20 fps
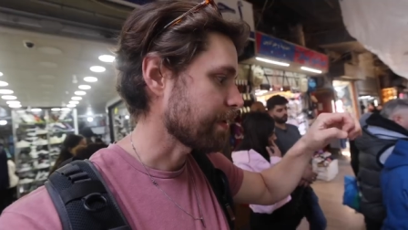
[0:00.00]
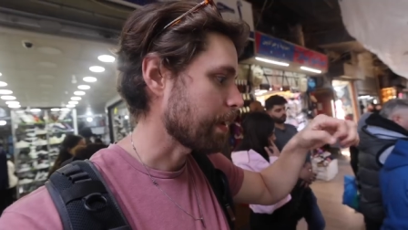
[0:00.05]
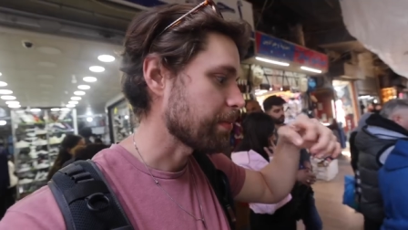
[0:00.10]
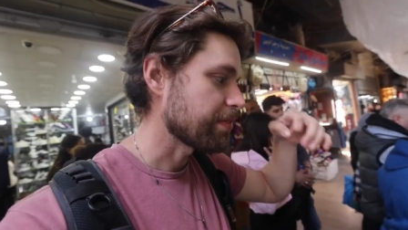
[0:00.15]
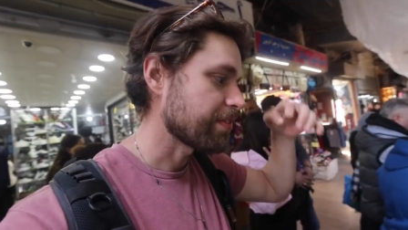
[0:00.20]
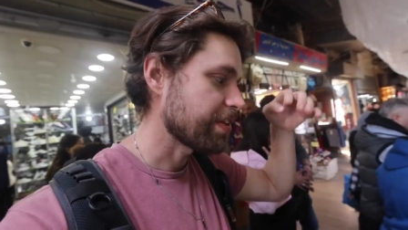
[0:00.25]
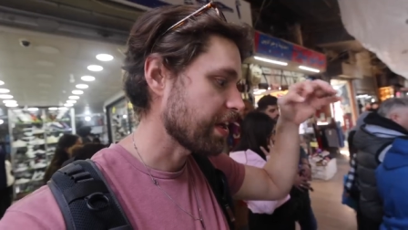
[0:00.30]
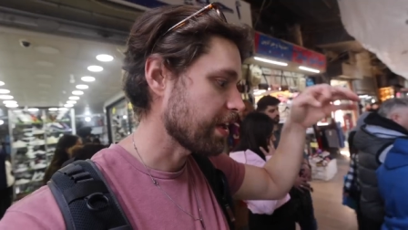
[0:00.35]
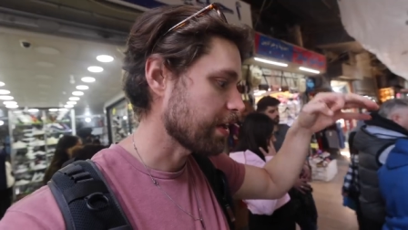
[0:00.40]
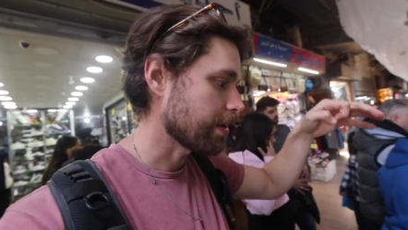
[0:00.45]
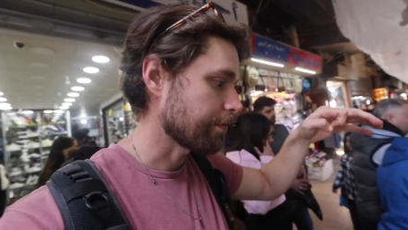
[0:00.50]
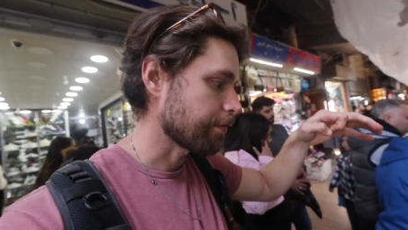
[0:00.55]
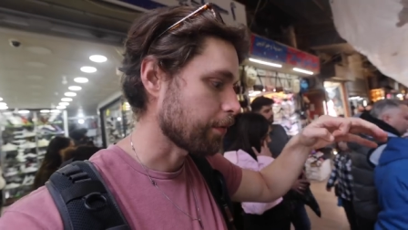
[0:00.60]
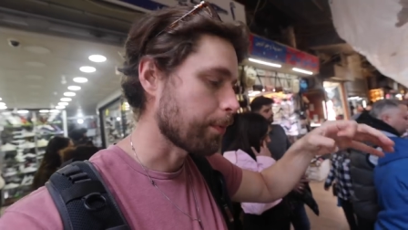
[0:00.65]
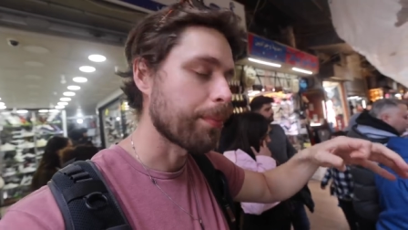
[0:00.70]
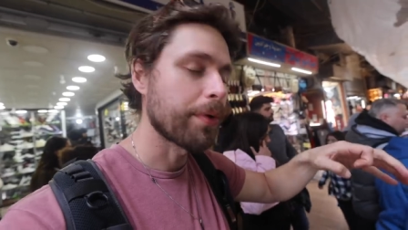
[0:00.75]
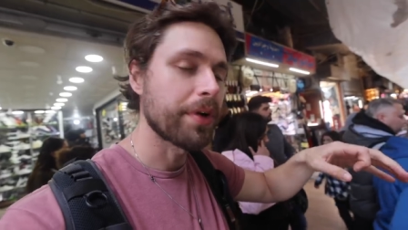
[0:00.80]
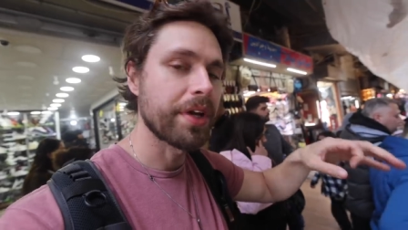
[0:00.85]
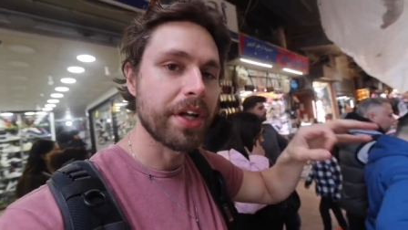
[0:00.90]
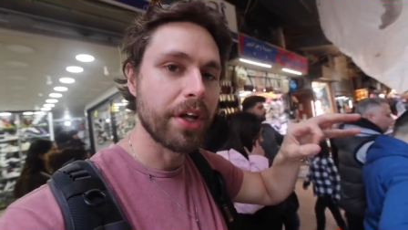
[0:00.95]
famous here for
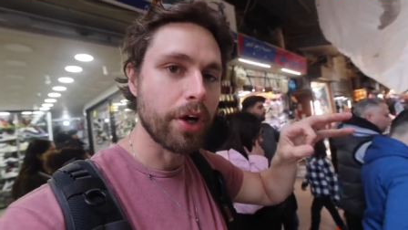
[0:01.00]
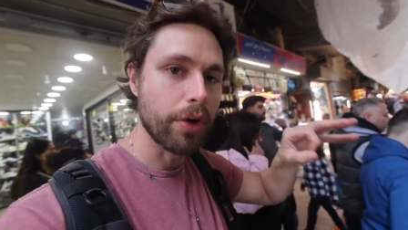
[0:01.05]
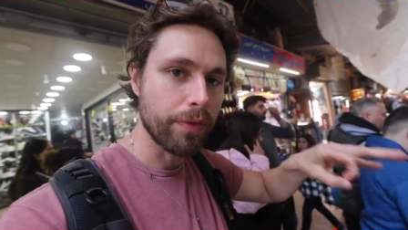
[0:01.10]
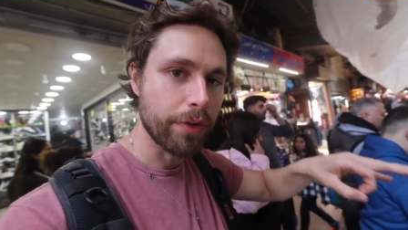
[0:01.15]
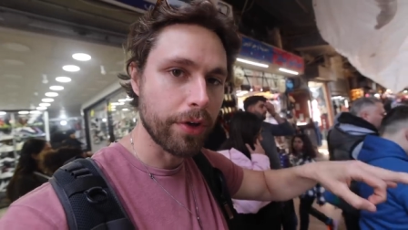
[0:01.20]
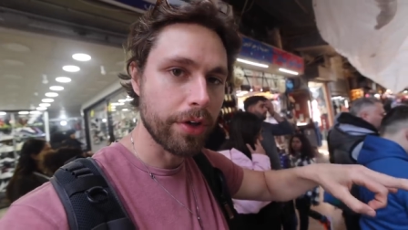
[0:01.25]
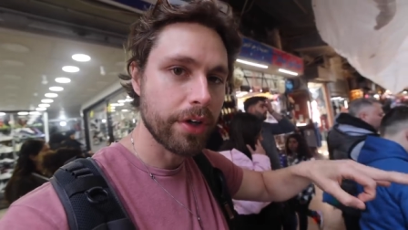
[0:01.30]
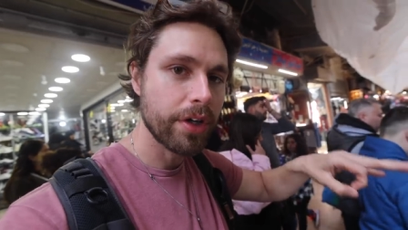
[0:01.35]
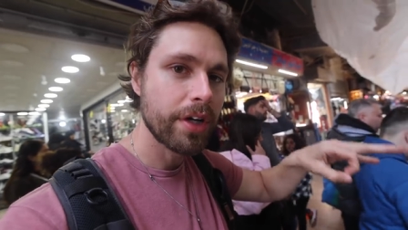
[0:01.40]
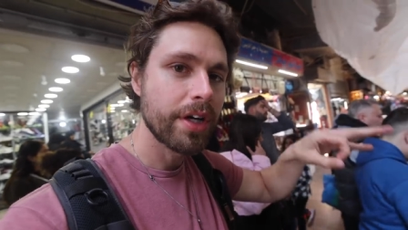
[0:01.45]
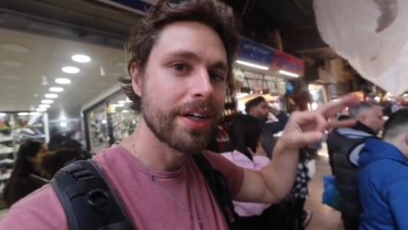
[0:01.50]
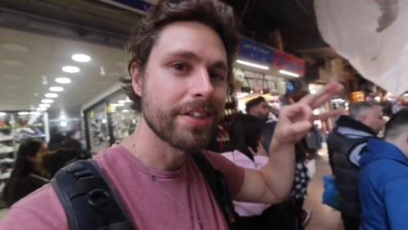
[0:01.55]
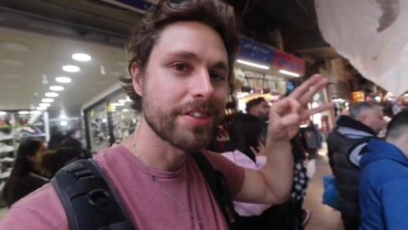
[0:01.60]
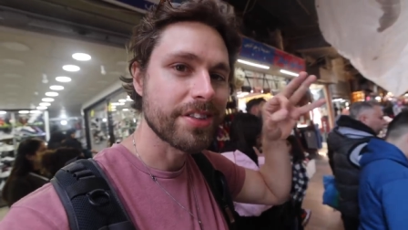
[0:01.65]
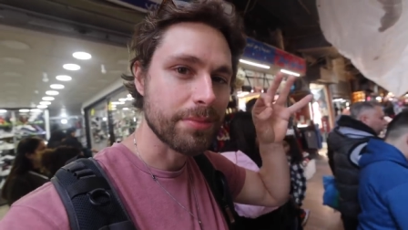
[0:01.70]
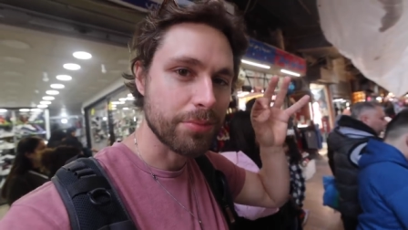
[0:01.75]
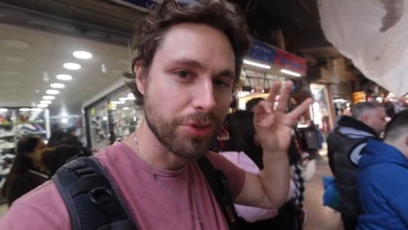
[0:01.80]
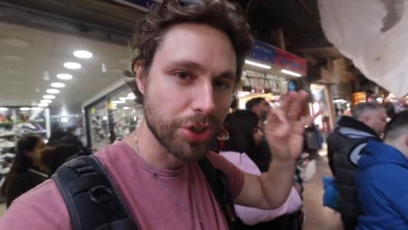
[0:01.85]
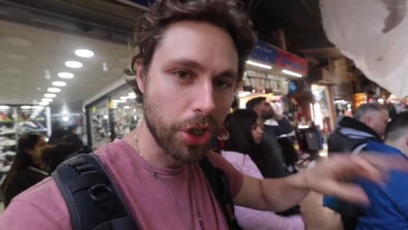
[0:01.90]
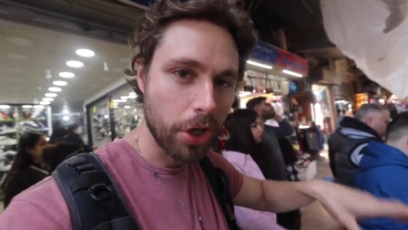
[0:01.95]
putting it over
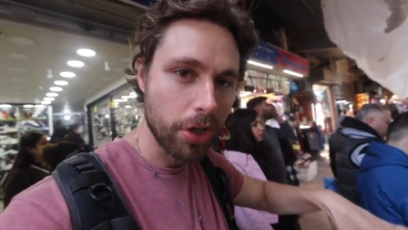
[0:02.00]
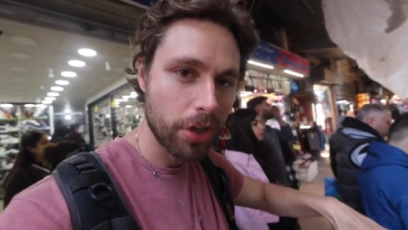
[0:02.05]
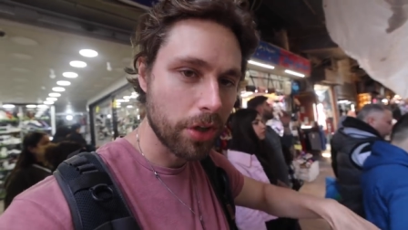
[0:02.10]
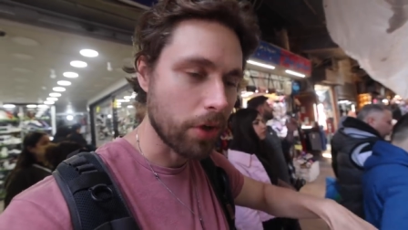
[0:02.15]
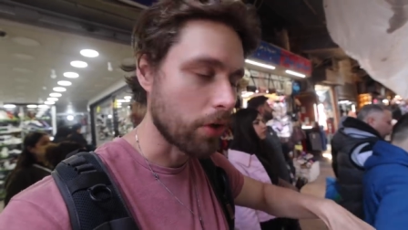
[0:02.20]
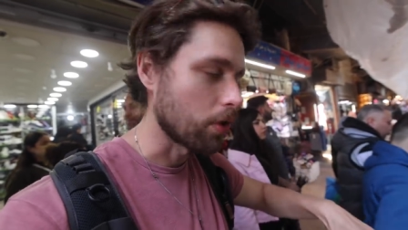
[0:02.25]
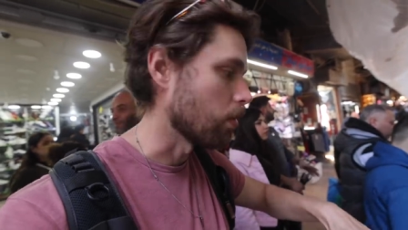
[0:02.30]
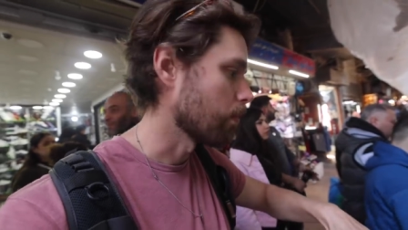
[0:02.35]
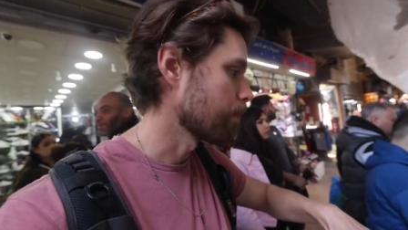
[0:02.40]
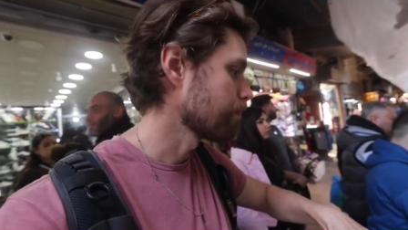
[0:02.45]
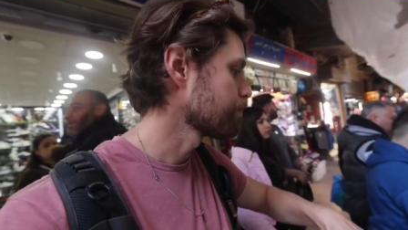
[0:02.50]
some charcoal.